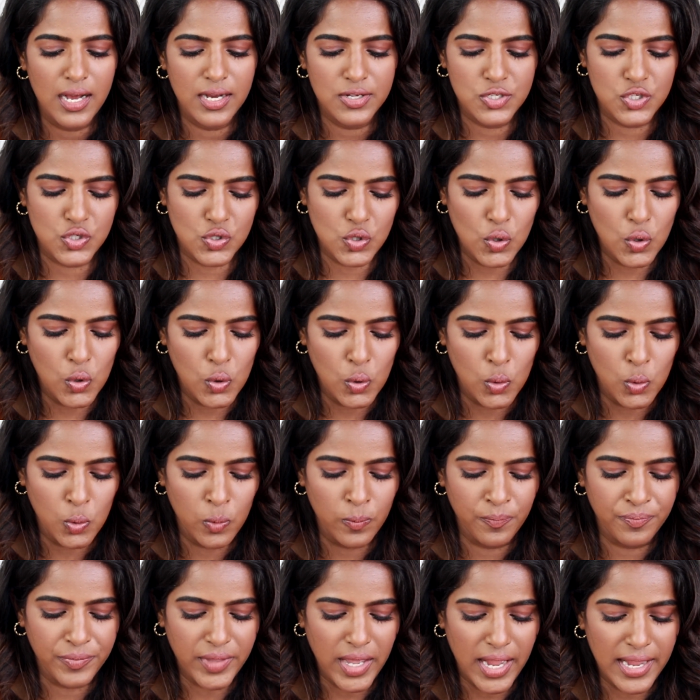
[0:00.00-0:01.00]

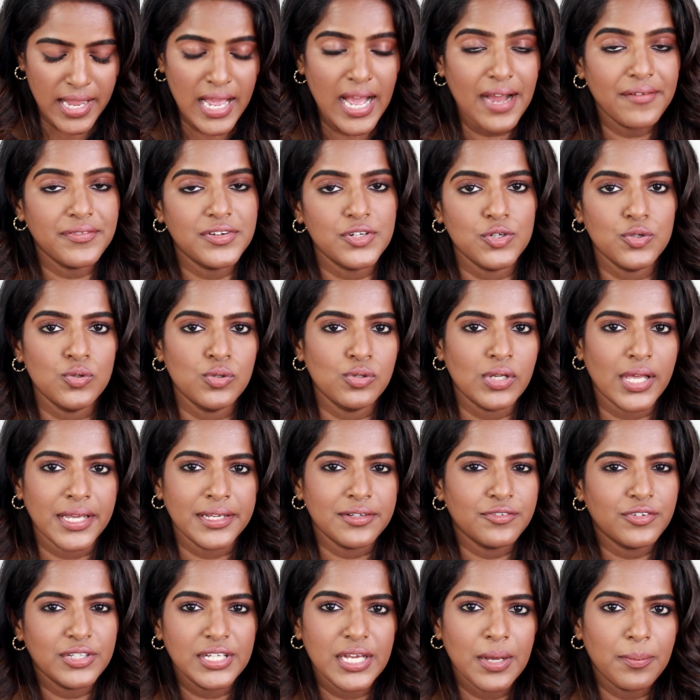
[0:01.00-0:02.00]
so I have to
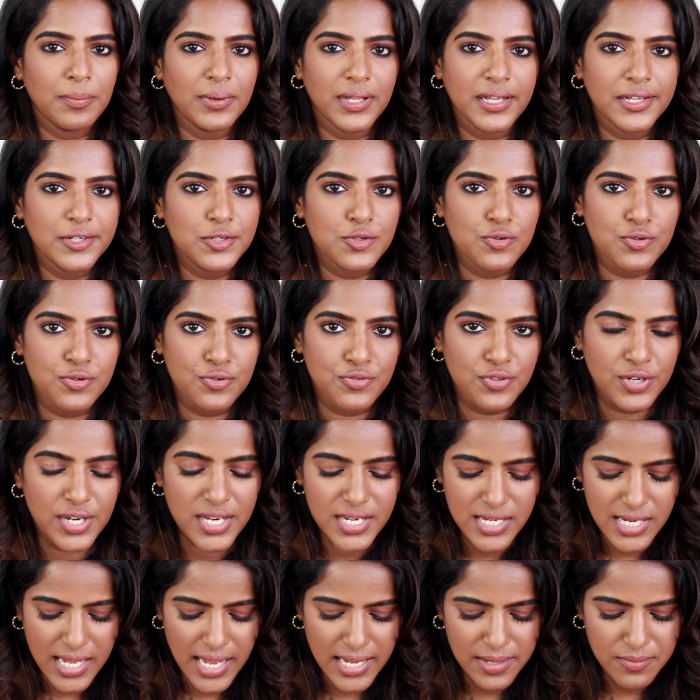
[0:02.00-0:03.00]
like reapply 2 to
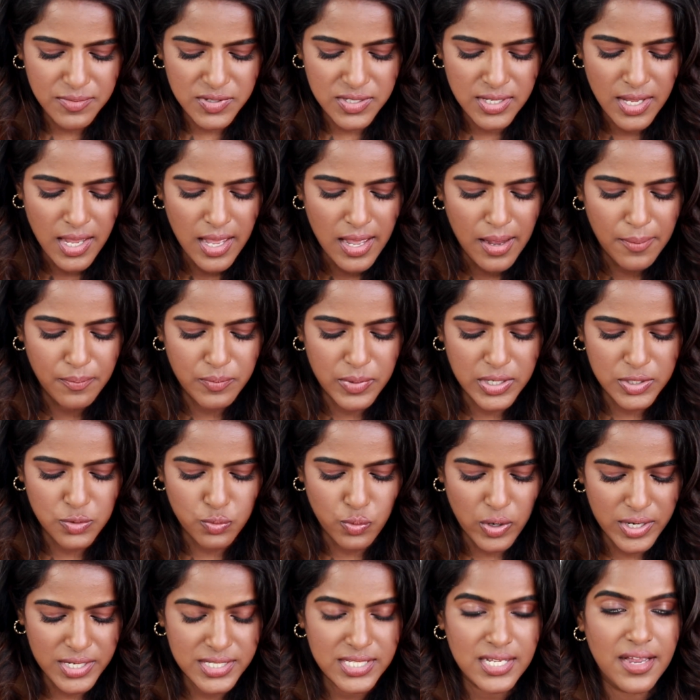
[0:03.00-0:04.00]
3 times. But
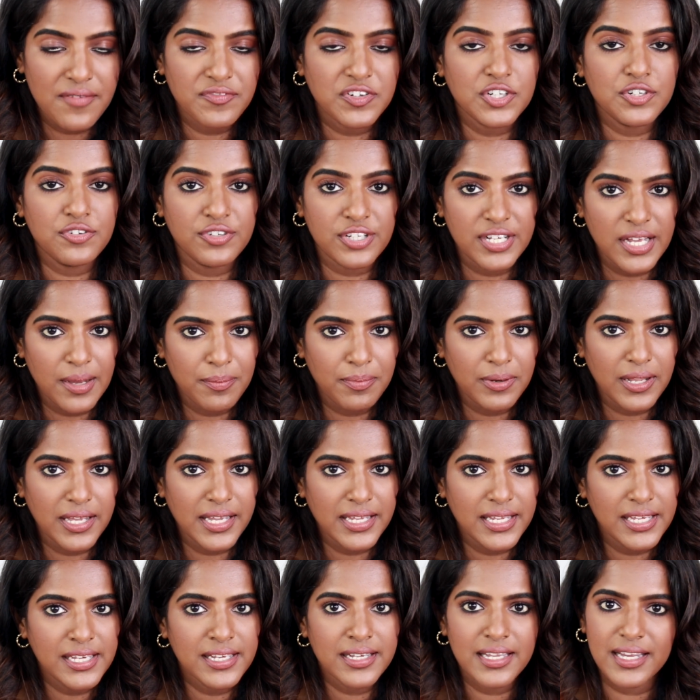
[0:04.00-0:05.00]
once after
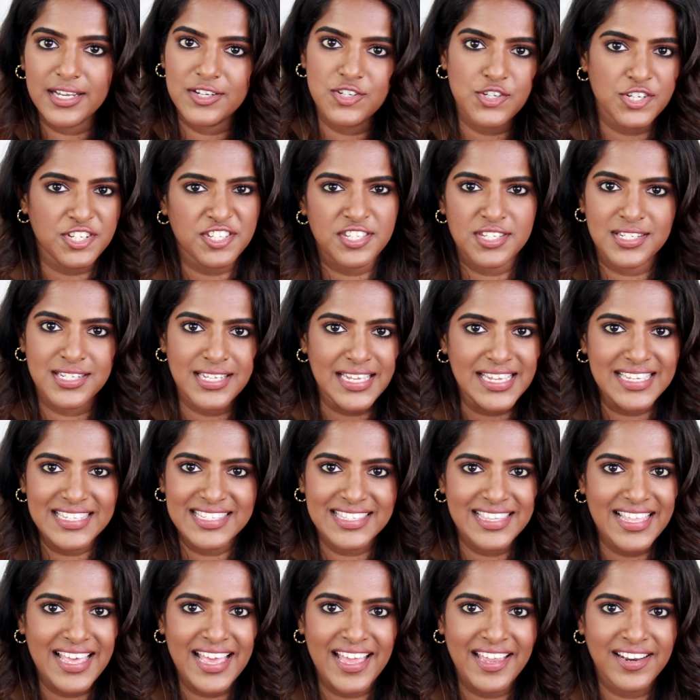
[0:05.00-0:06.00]
reapplying, it just stays
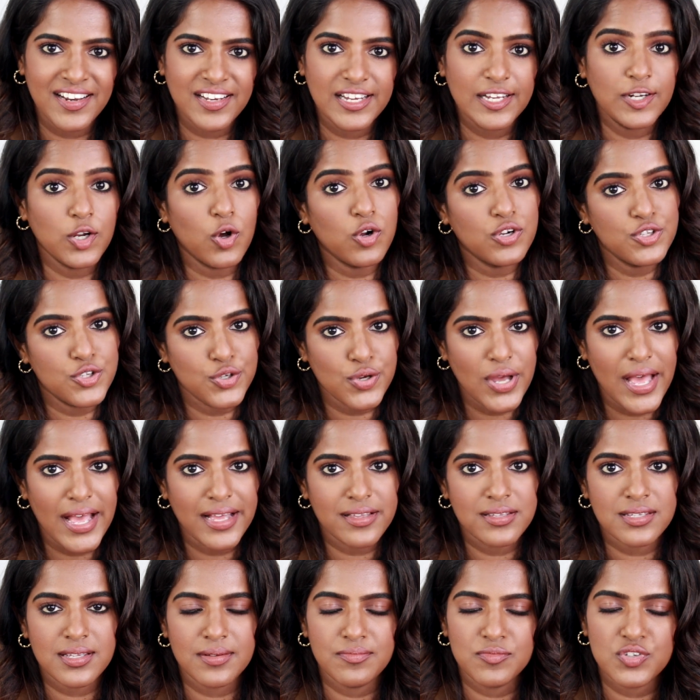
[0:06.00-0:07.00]
there. It also
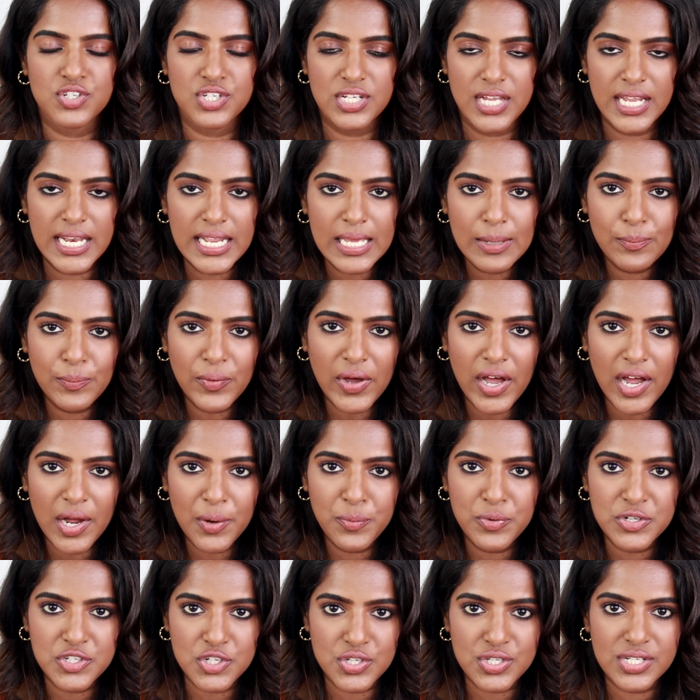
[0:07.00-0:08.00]
has some staining power,
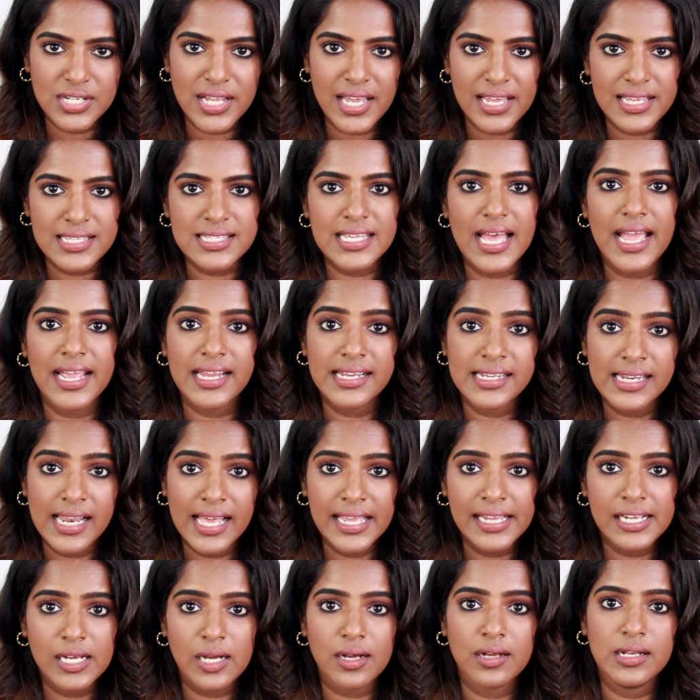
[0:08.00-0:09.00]
which is nice. I
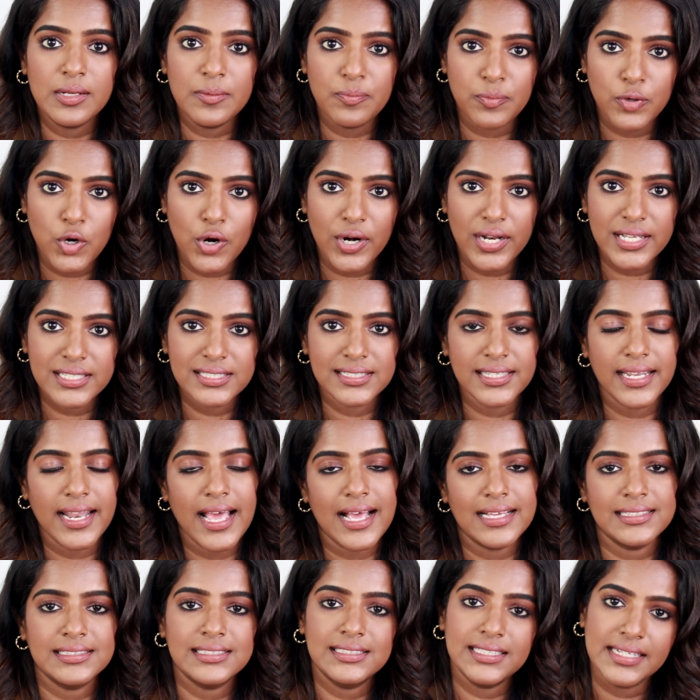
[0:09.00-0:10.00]
like lip products that
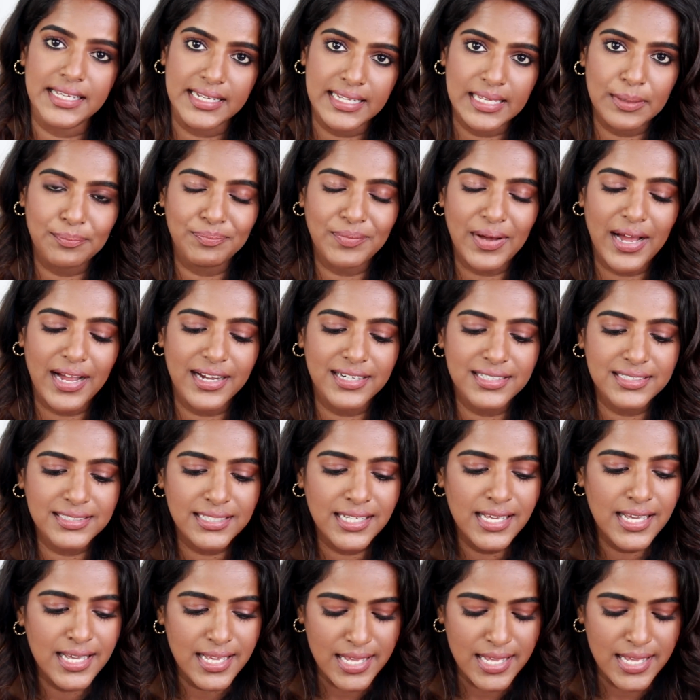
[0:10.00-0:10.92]
has staining powers.